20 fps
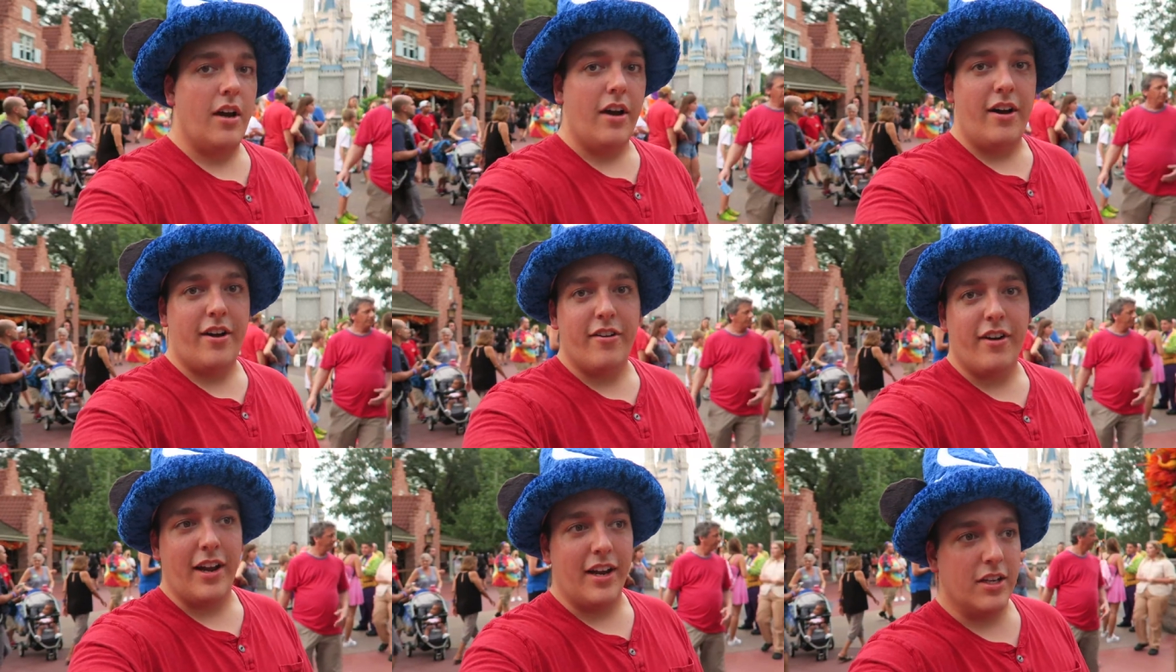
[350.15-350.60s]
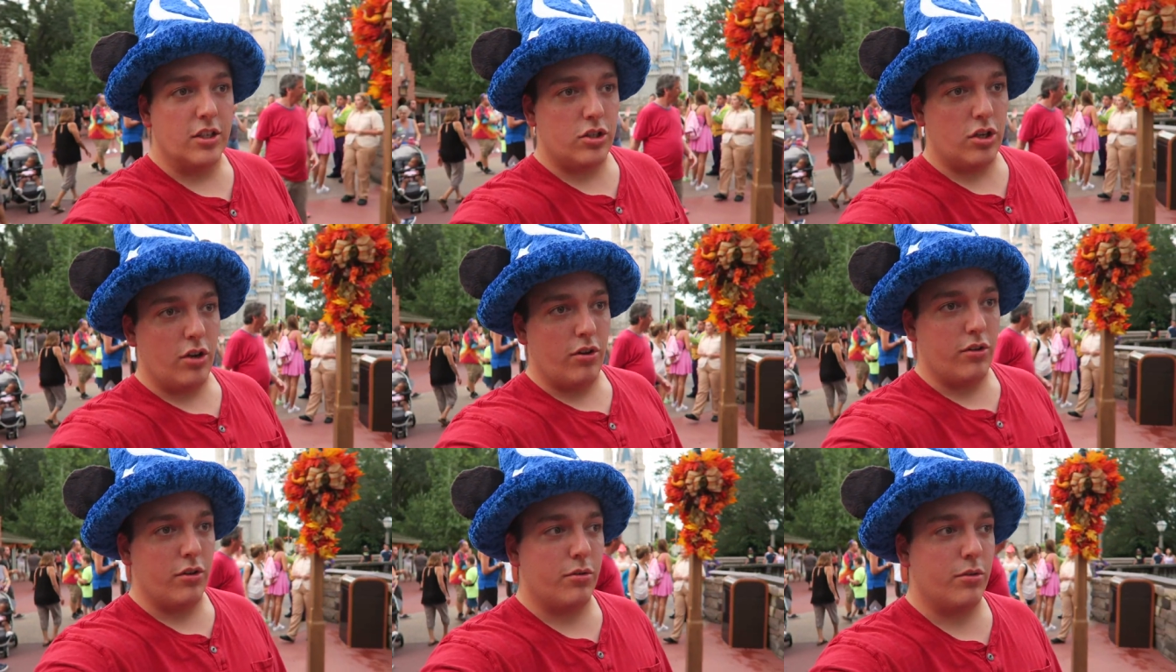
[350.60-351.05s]
All right,
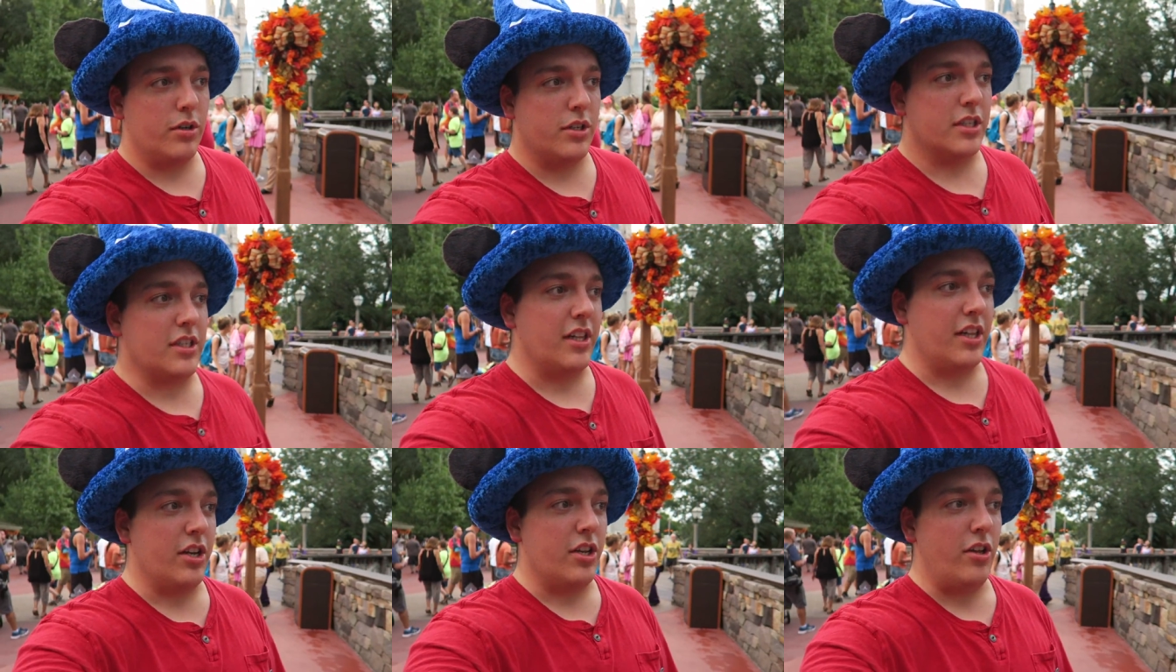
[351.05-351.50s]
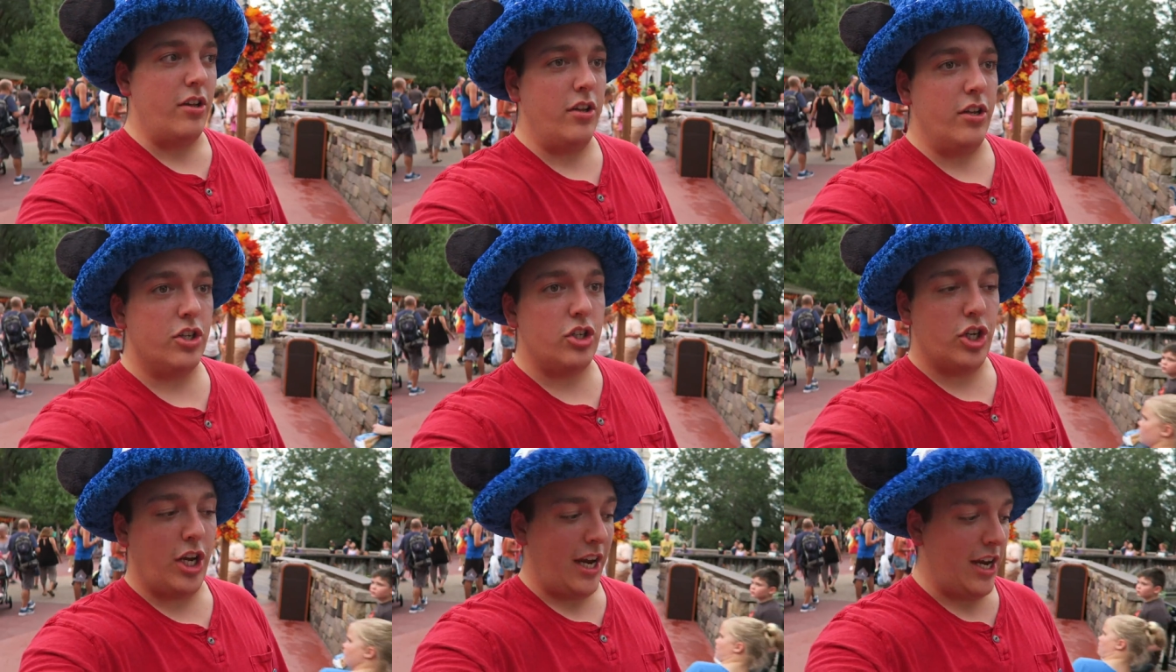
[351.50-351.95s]
so there was a
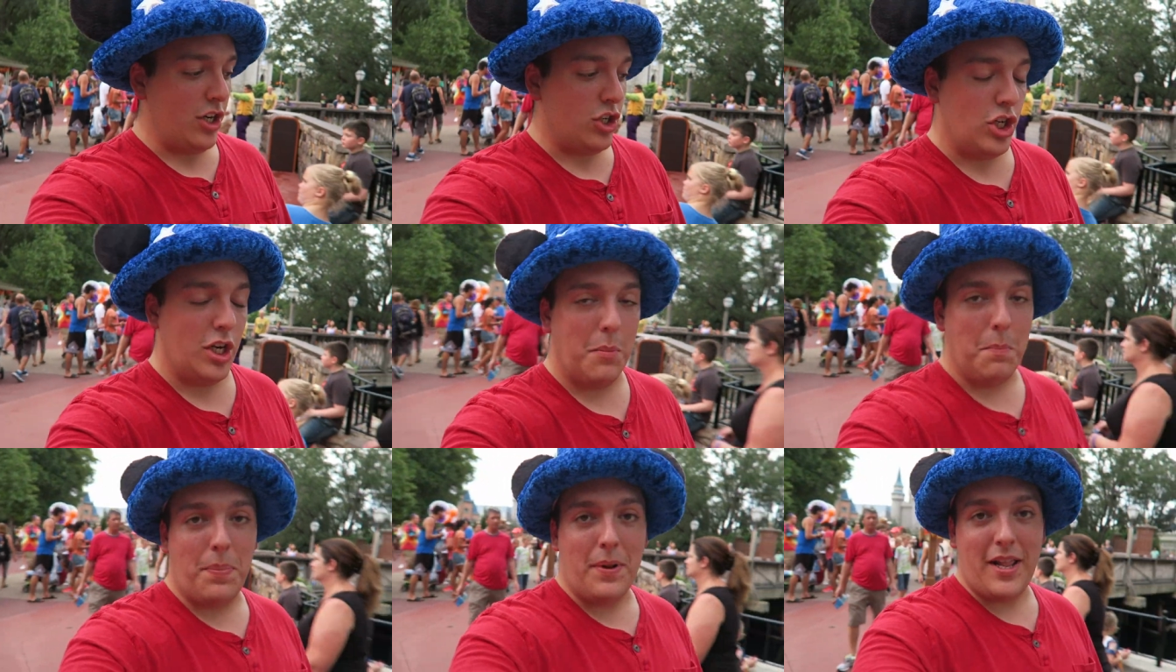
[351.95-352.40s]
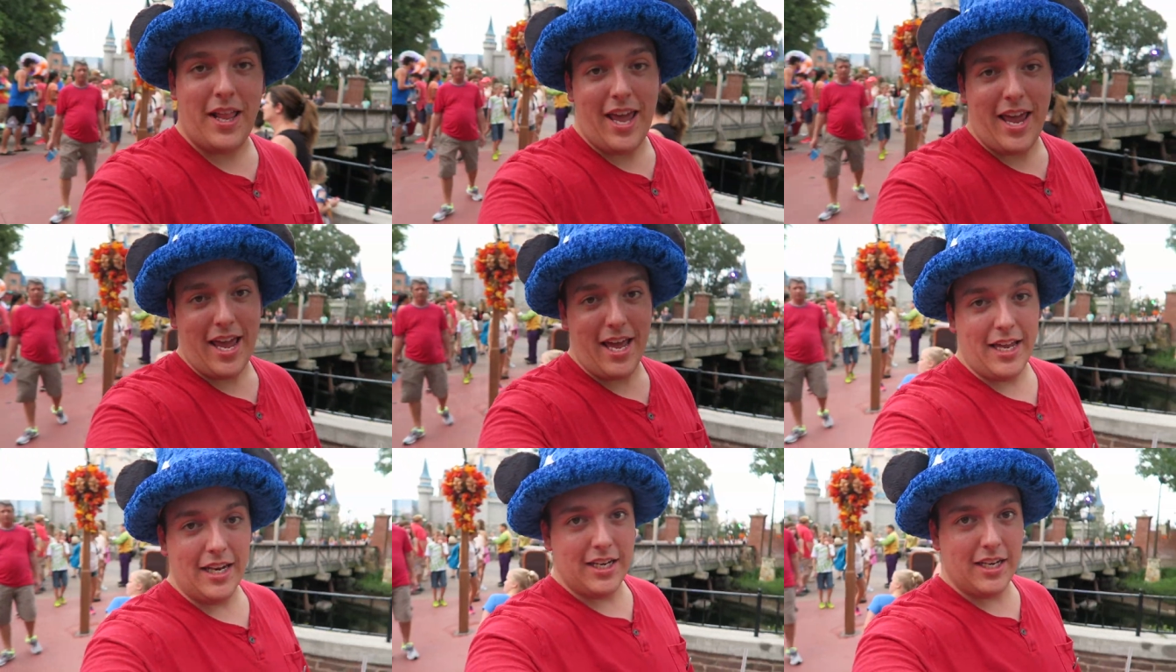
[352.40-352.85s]
little change in
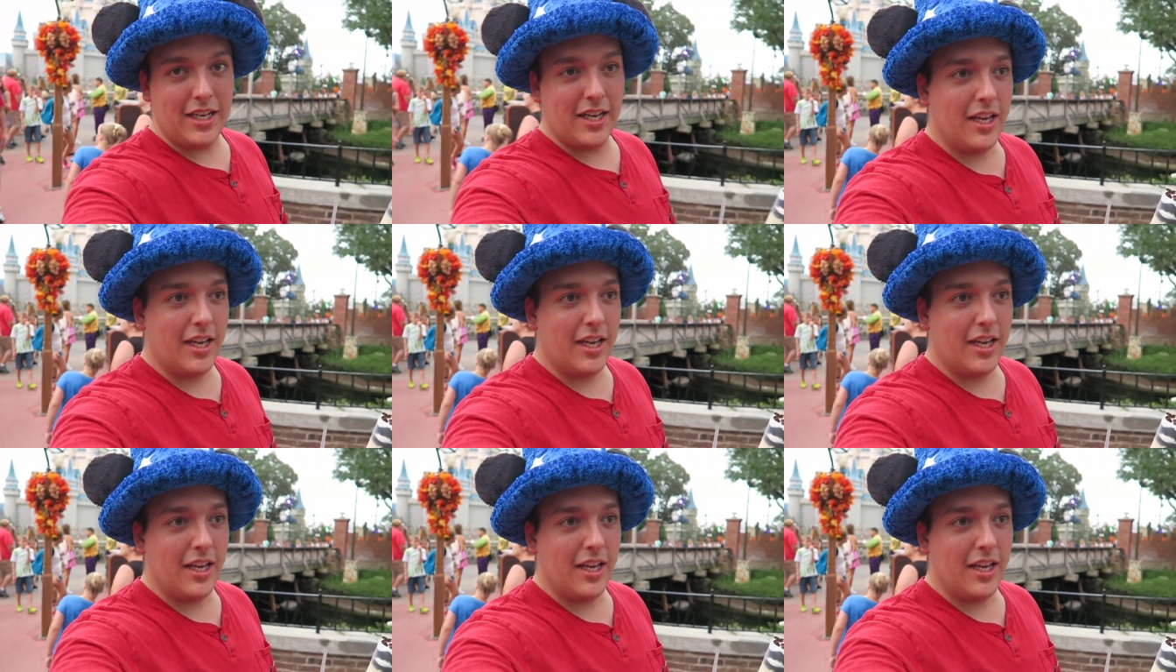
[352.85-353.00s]
plan.